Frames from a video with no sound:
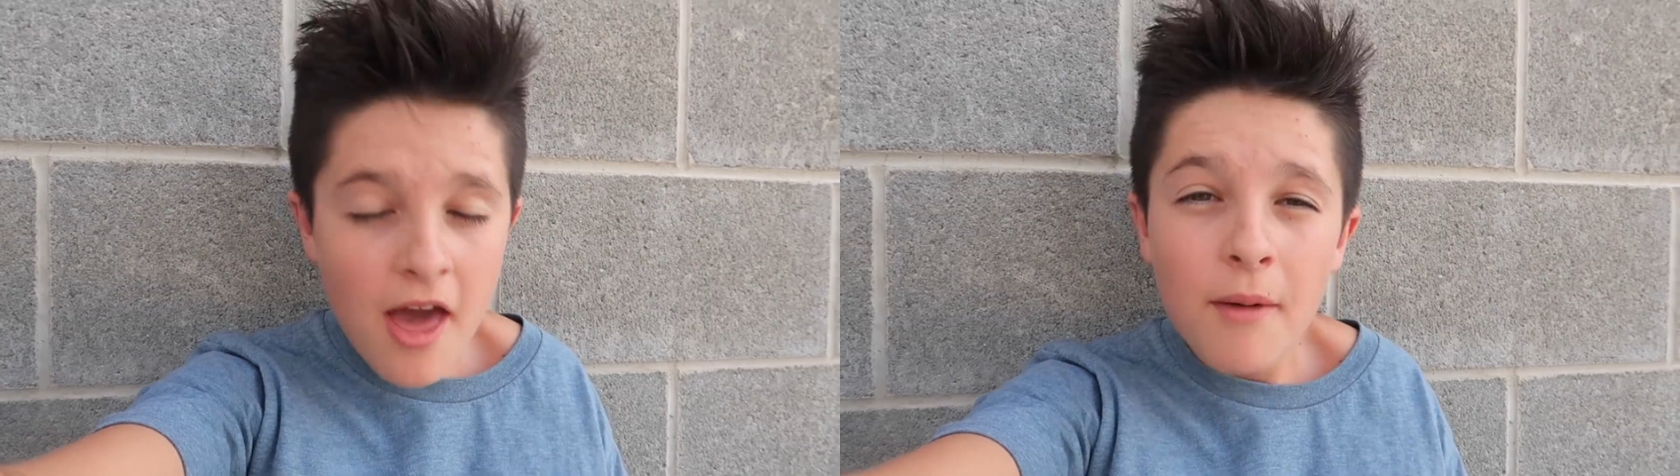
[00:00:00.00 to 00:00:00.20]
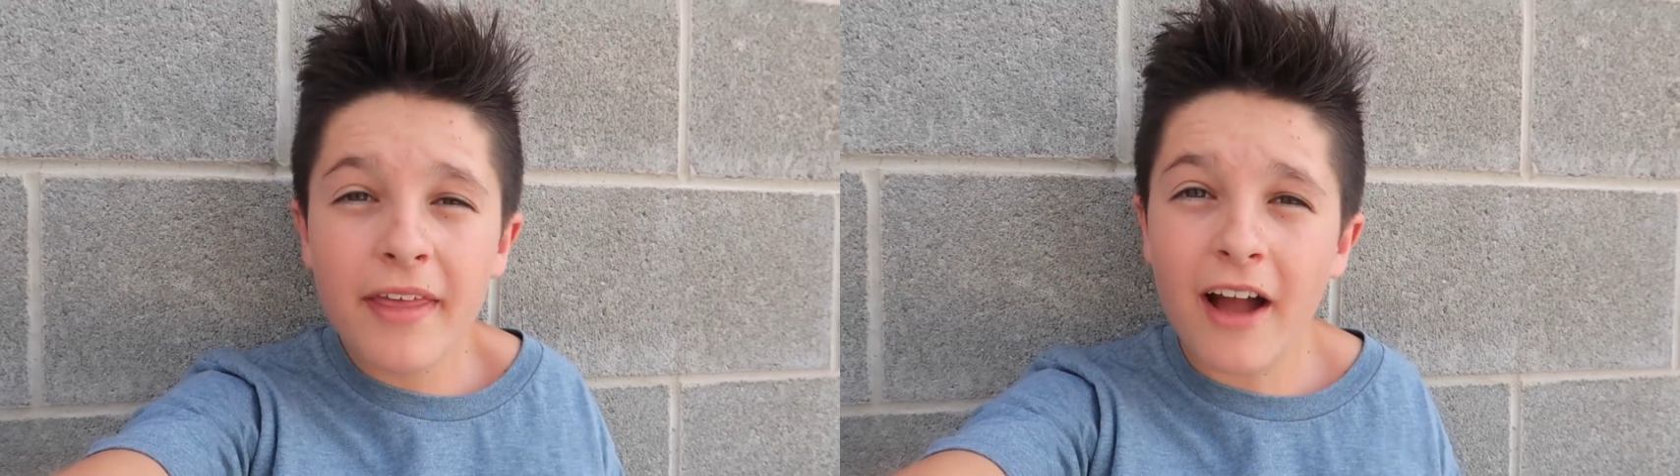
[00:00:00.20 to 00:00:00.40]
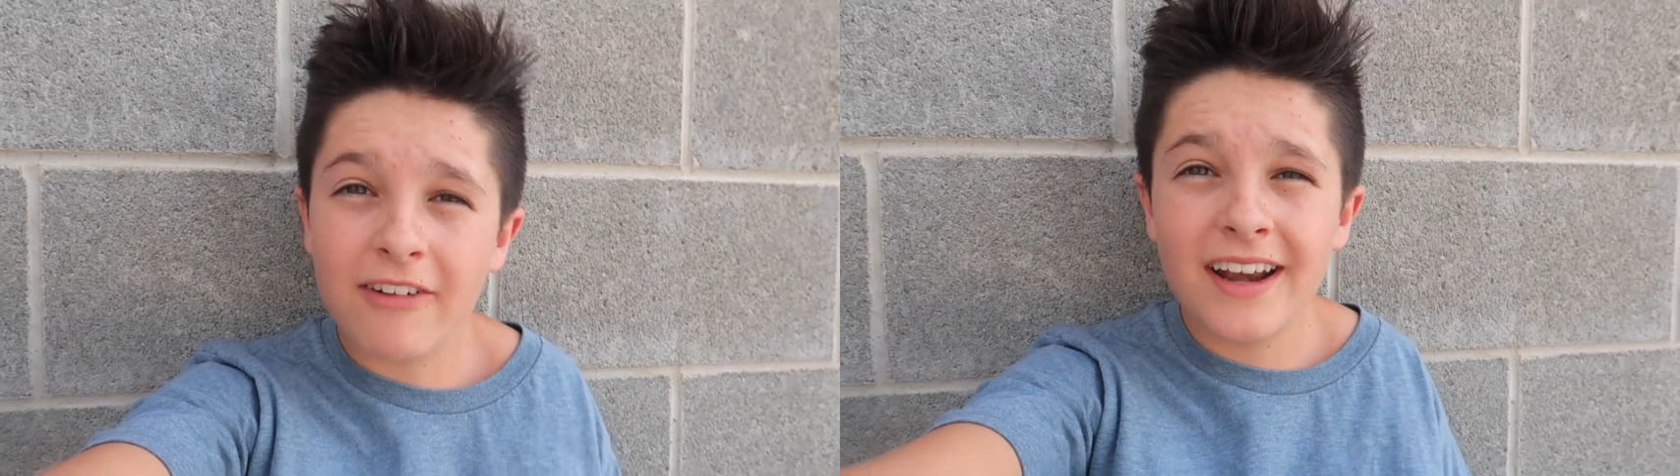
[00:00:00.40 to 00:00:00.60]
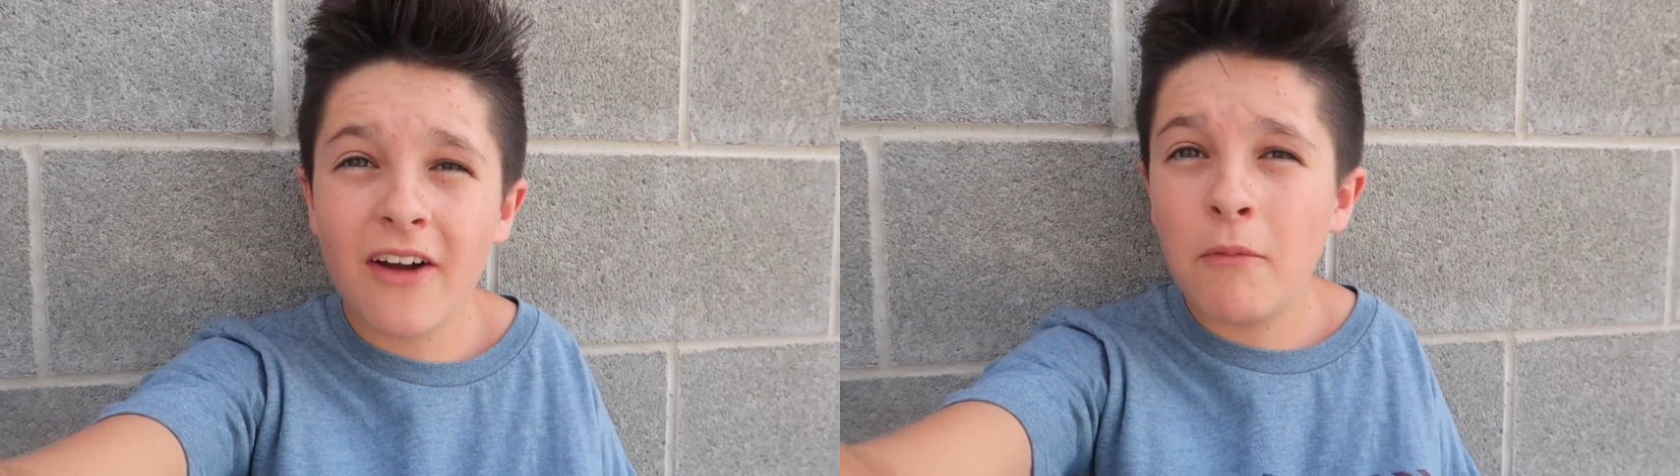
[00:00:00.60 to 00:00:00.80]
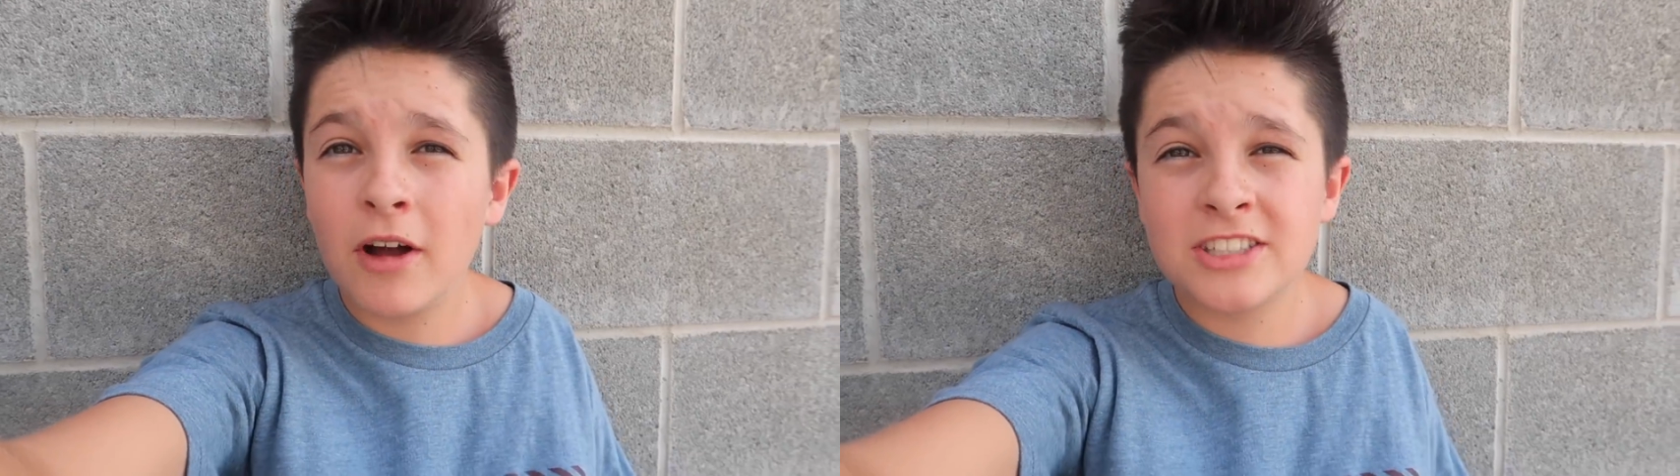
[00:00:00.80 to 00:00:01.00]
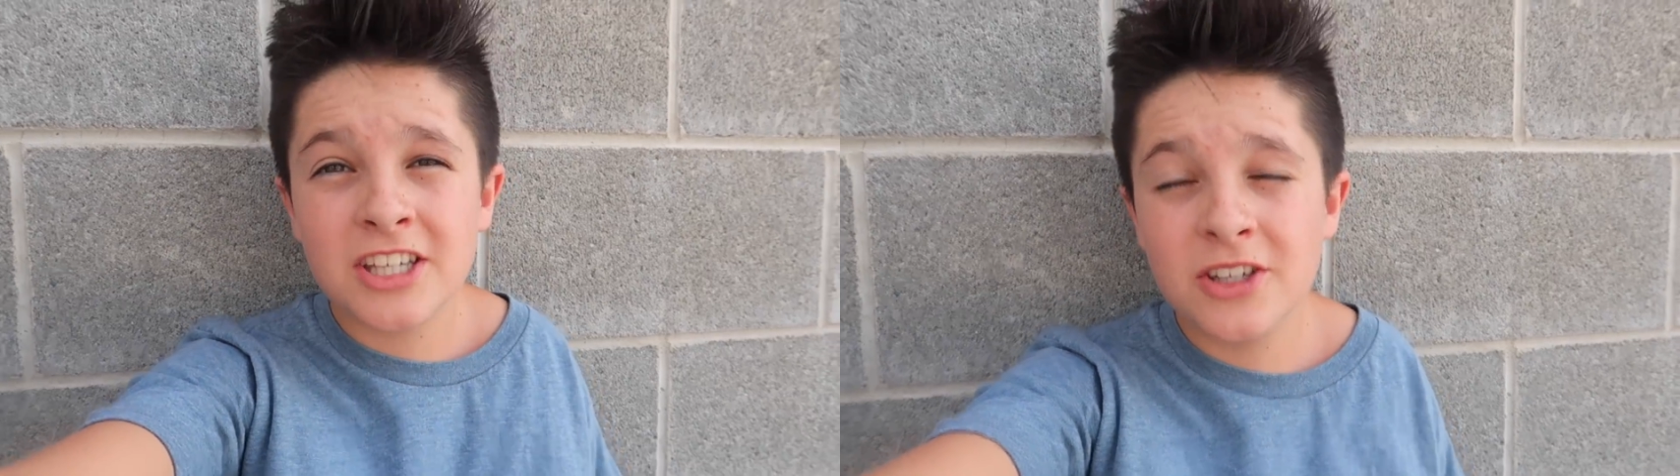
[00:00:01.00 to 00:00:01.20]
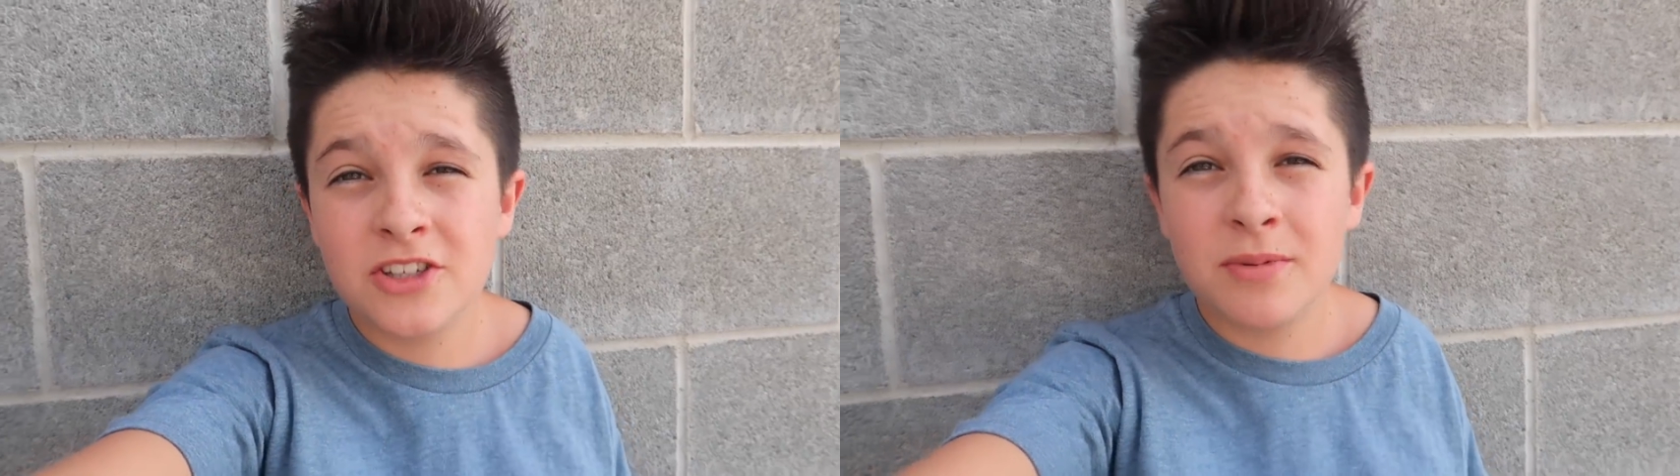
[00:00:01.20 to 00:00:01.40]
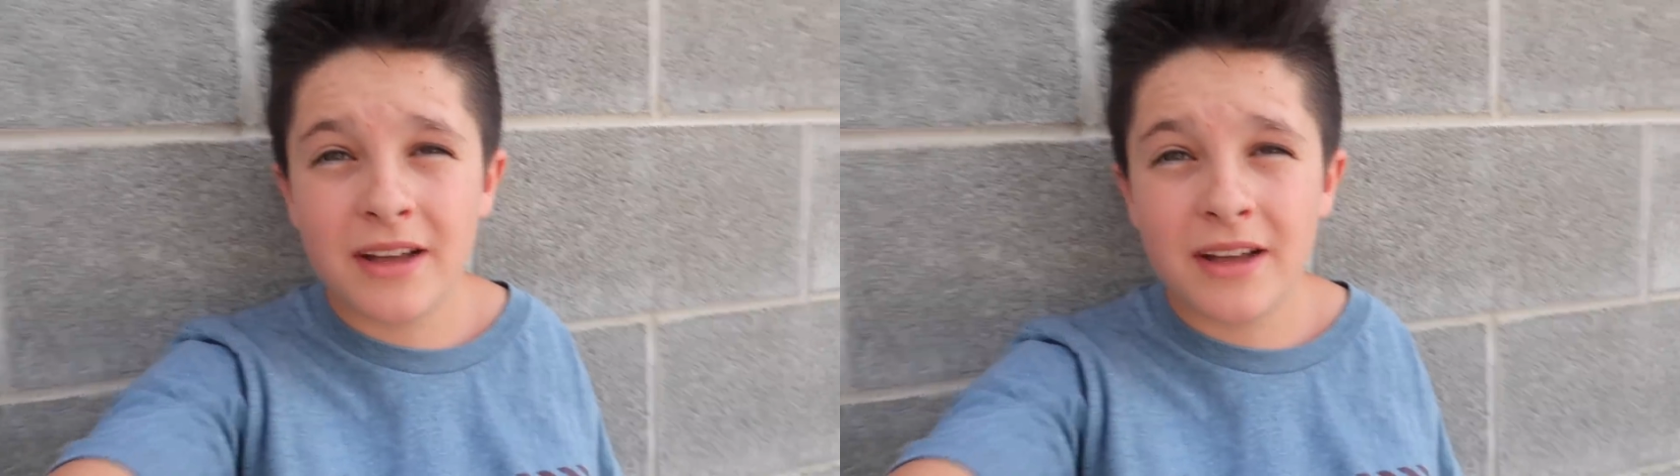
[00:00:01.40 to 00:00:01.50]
But yeah, right now I'm watching YouTube